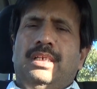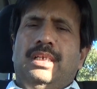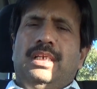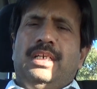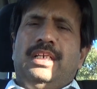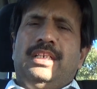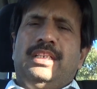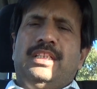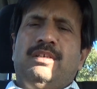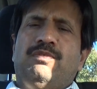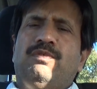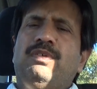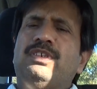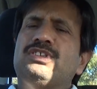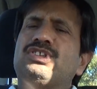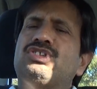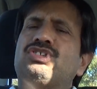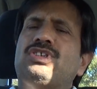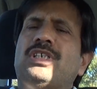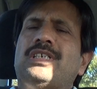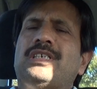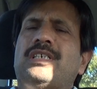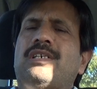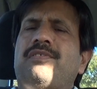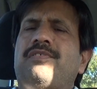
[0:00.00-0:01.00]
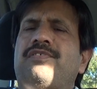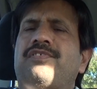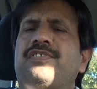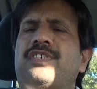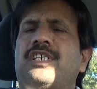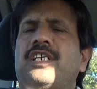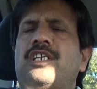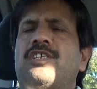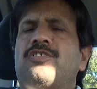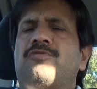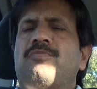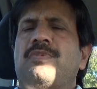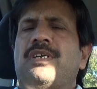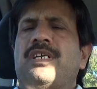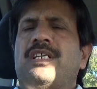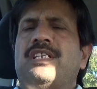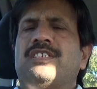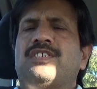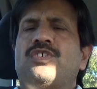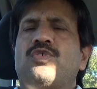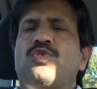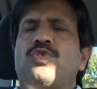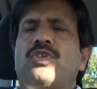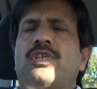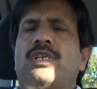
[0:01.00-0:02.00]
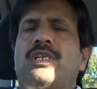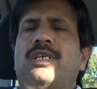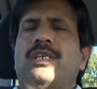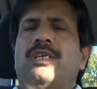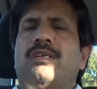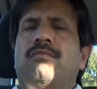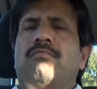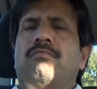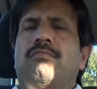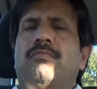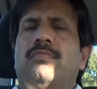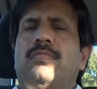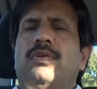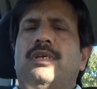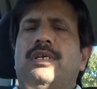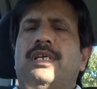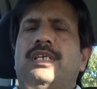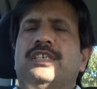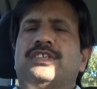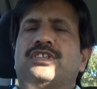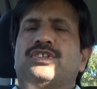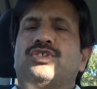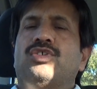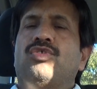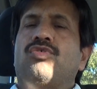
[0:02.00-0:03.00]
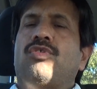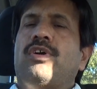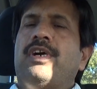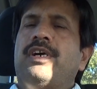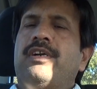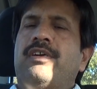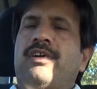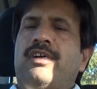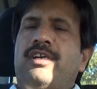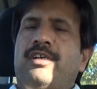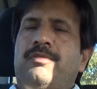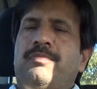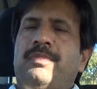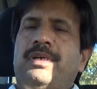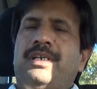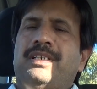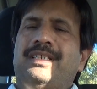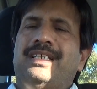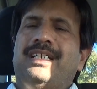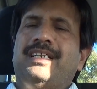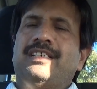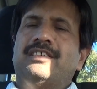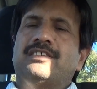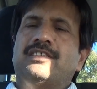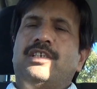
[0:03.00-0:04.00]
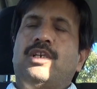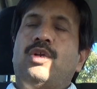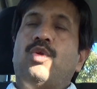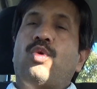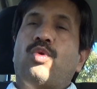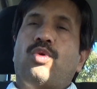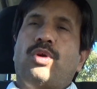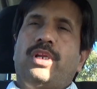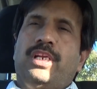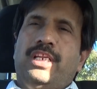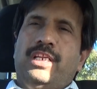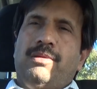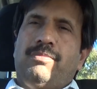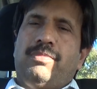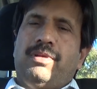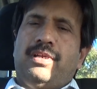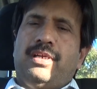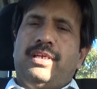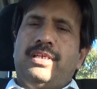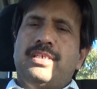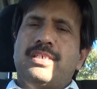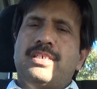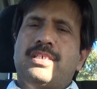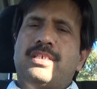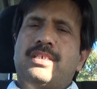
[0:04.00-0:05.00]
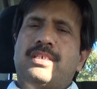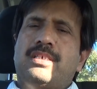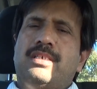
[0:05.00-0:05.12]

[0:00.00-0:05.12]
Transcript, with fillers: And the first step of treatment is usually a steroid ointment that is locally applied.